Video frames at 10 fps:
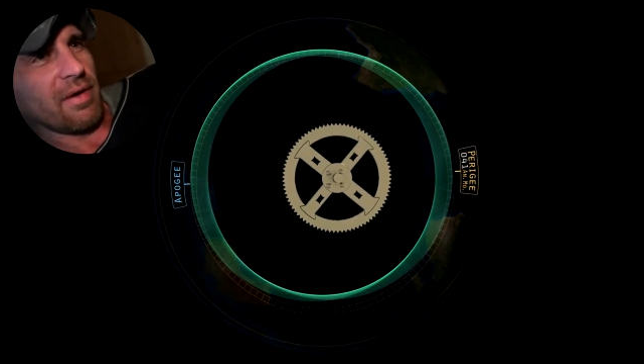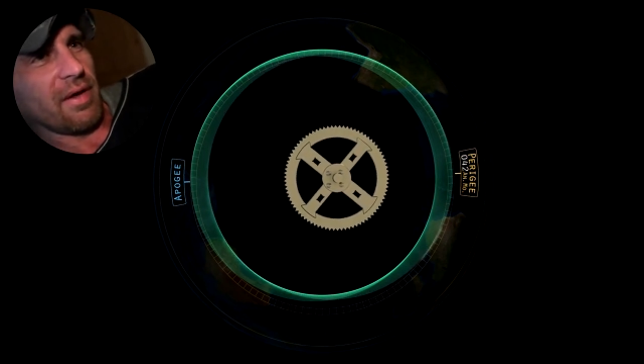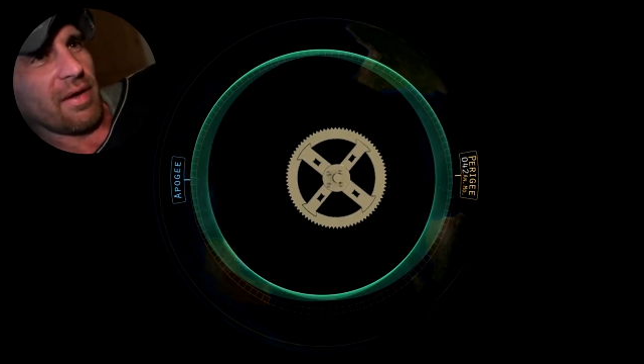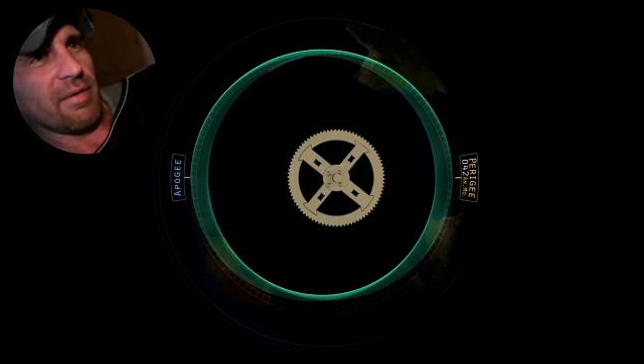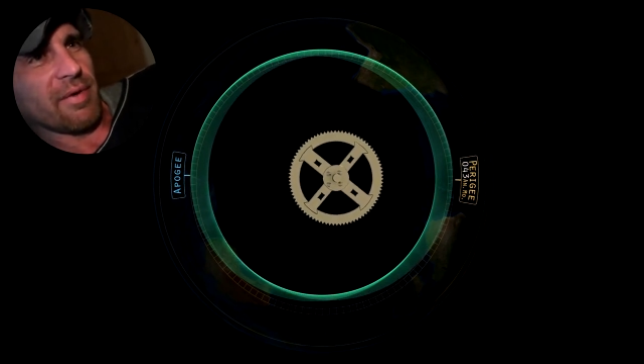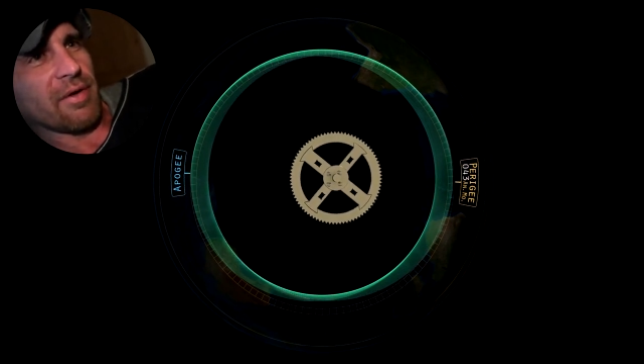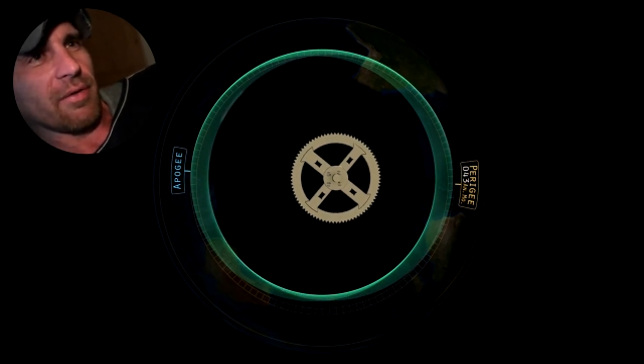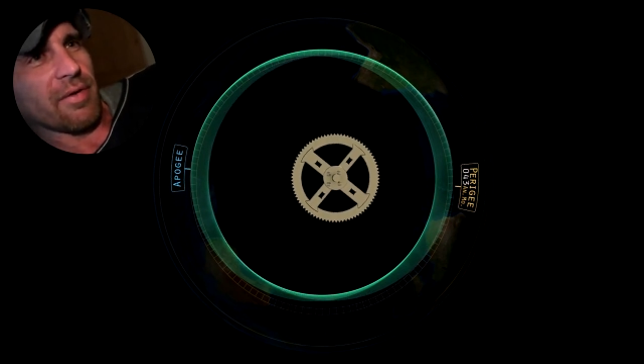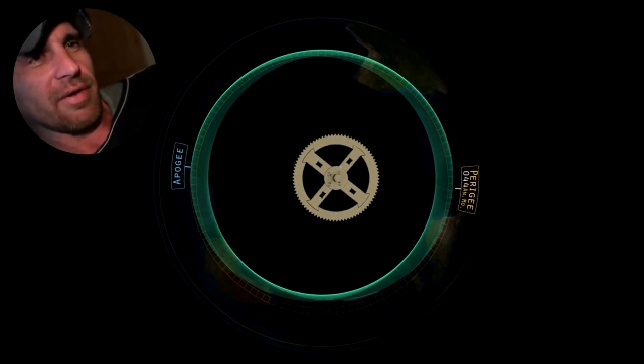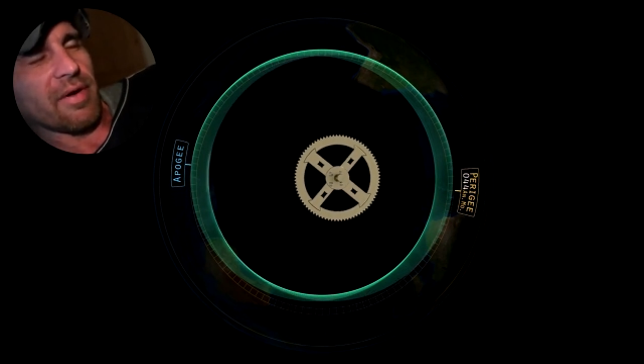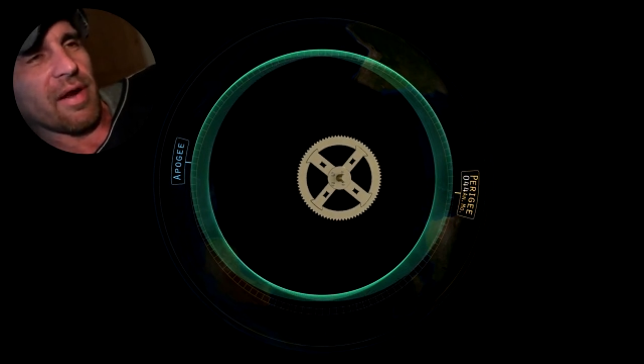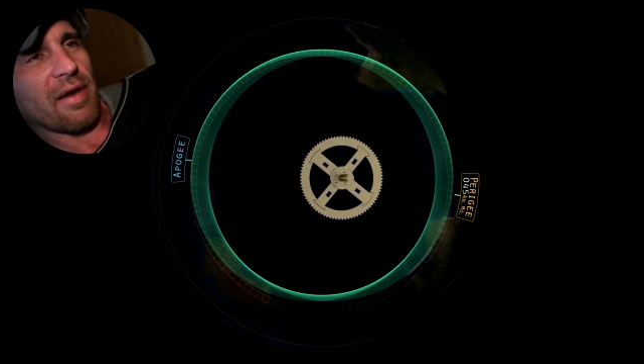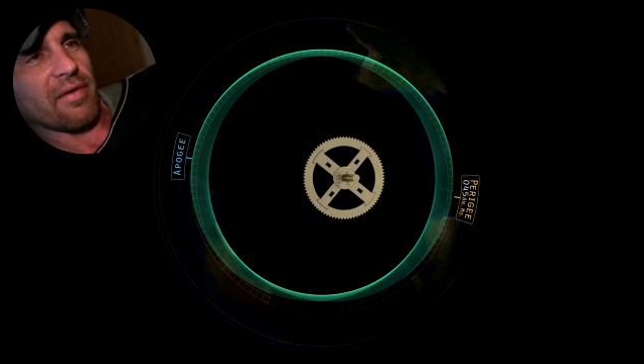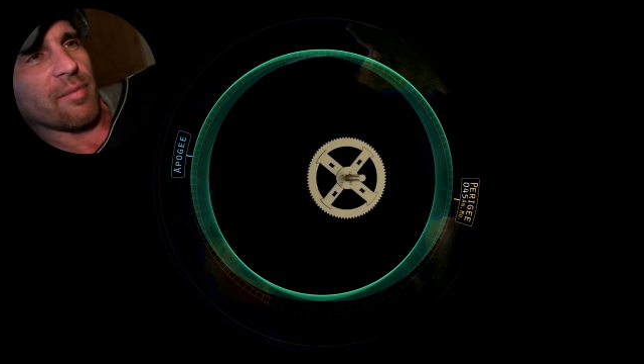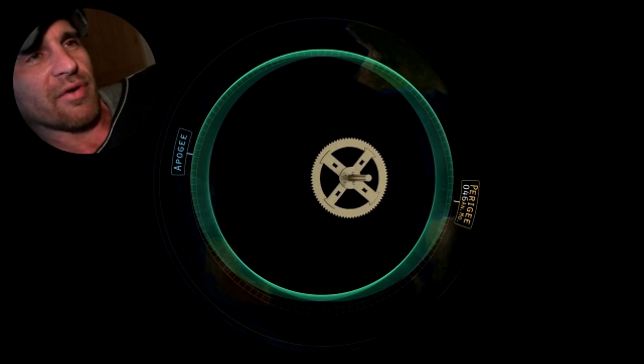And it
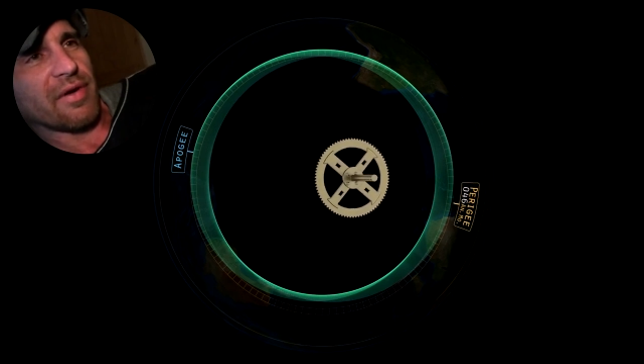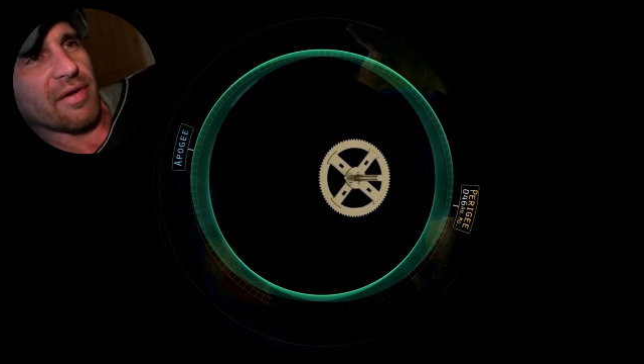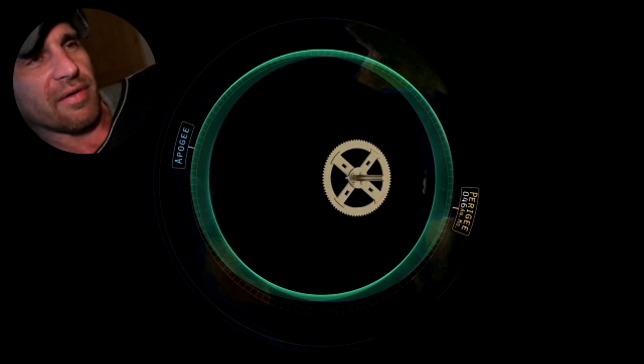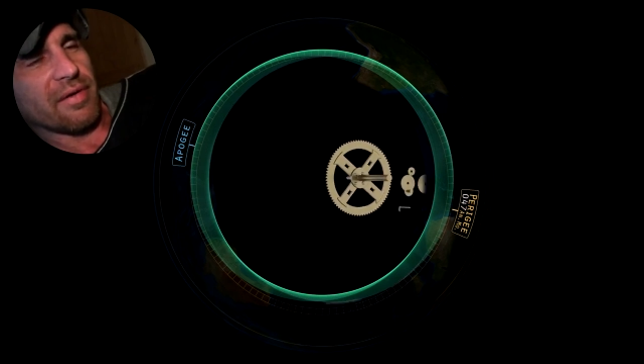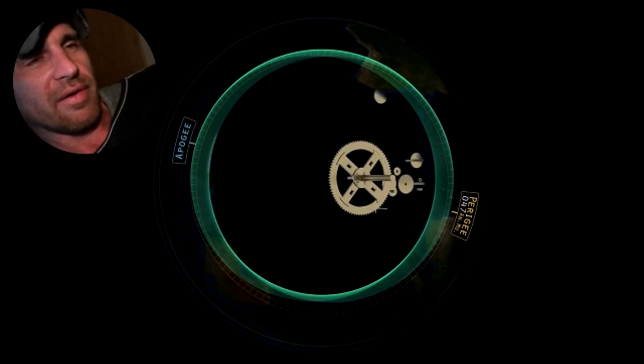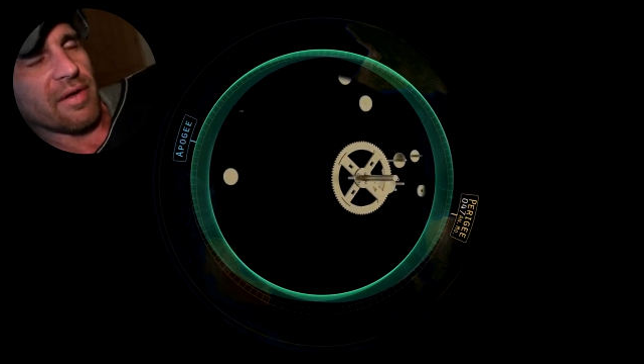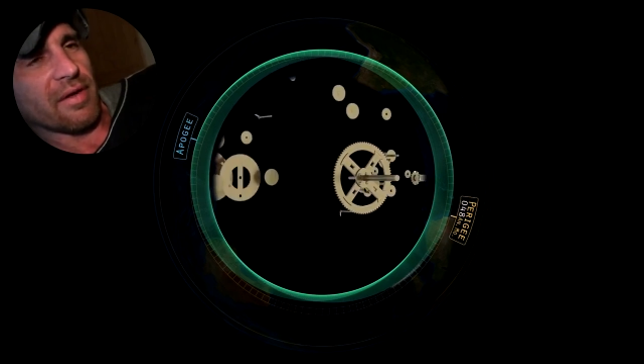actually predicted the